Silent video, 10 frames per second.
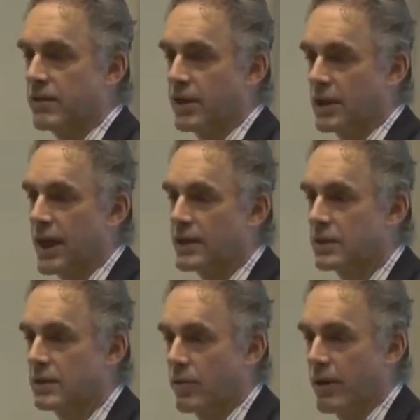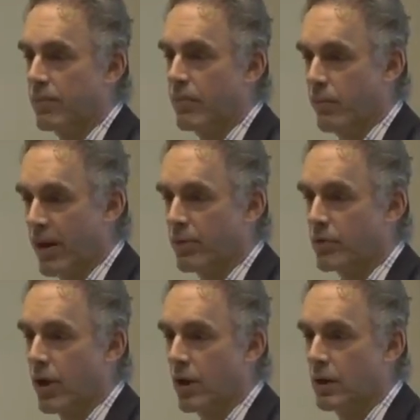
of the classical repertoire.